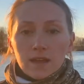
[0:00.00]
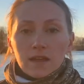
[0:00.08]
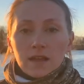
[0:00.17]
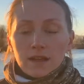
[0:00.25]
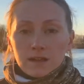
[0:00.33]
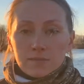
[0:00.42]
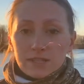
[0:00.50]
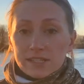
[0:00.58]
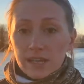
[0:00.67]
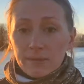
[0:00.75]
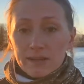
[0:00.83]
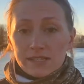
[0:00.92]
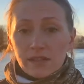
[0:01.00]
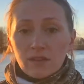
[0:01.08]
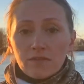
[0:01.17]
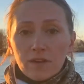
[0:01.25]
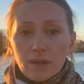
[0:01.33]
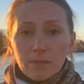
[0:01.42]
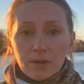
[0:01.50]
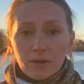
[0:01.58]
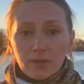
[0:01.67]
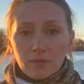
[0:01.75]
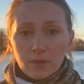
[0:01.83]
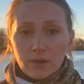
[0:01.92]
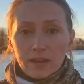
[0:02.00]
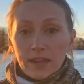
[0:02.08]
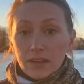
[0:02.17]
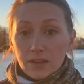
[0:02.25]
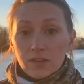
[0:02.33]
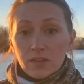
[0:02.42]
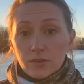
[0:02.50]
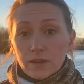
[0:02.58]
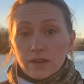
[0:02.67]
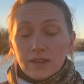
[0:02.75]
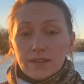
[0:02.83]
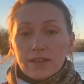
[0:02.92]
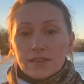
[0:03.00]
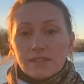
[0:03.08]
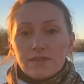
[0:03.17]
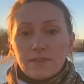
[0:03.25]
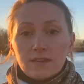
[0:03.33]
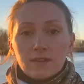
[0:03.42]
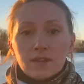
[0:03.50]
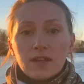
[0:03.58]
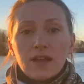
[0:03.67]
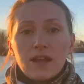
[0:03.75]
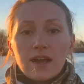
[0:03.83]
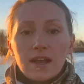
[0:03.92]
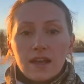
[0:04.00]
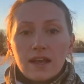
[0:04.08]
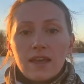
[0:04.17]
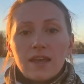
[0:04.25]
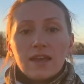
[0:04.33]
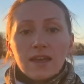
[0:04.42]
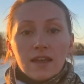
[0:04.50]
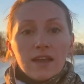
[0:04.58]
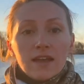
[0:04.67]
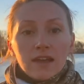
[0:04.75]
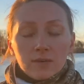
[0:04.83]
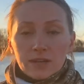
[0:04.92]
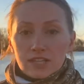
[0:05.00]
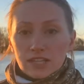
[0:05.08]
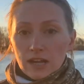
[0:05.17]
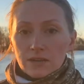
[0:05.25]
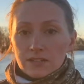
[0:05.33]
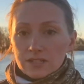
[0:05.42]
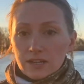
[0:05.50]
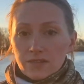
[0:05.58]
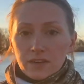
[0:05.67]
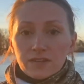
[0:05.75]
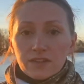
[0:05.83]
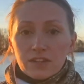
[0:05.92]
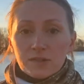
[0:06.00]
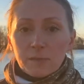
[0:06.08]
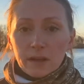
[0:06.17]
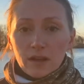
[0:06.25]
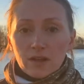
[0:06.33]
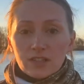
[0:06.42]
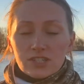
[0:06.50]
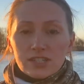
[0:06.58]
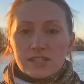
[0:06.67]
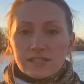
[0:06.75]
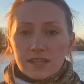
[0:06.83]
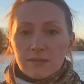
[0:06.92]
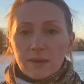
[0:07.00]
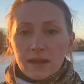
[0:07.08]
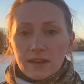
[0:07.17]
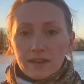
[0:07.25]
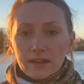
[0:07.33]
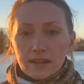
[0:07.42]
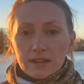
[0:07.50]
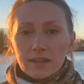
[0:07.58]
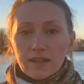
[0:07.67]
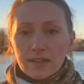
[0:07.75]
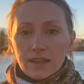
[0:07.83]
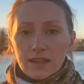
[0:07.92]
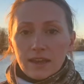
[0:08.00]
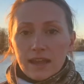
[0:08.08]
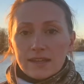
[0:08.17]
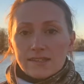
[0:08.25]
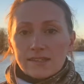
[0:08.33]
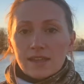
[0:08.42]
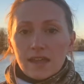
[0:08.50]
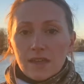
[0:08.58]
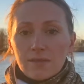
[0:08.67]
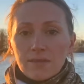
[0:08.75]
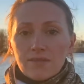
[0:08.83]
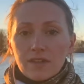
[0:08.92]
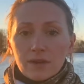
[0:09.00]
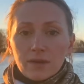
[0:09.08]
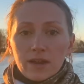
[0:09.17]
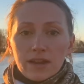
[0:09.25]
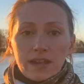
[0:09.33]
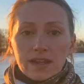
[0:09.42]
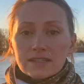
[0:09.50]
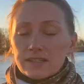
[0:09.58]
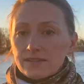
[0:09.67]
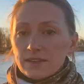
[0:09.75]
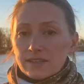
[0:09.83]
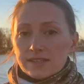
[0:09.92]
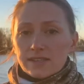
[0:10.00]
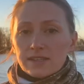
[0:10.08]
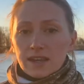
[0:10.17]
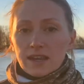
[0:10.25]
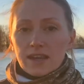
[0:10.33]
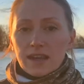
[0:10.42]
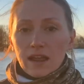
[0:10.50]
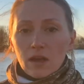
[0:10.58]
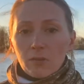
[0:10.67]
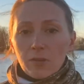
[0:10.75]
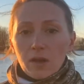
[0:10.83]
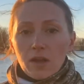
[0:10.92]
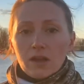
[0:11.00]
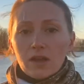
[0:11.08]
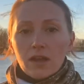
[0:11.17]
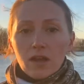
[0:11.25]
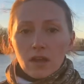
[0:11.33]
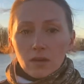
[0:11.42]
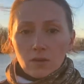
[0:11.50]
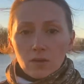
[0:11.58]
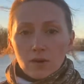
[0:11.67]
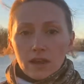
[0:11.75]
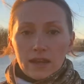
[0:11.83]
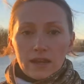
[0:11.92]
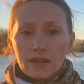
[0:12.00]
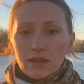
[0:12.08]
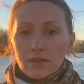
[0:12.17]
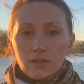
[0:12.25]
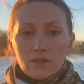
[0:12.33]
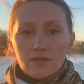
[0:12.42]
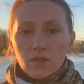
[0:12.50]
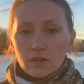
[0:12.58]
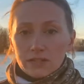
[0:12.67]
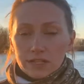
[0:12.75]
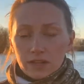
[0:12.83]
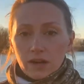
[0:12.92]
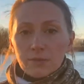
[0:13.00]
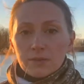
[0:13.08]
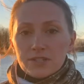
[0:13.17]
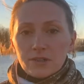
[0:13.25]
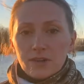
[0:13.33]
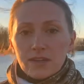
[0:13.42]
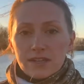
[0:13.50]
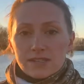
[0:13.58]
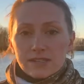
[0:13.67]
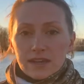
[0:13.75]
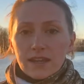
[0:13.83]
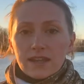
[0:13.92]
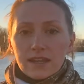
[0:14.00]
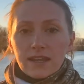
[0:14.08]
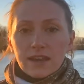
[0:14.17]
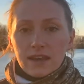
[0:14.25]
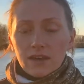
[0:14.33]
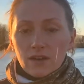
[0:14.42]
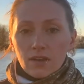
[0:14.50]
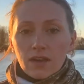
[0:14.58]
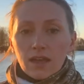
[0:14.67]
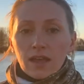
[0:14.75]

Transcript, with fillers: Um, to set myself up for getting a career in this field, I reached out to different fish biologists in my area and asked them if there were any activities that they needed help on or any other volunteer opportunities that I could get in on.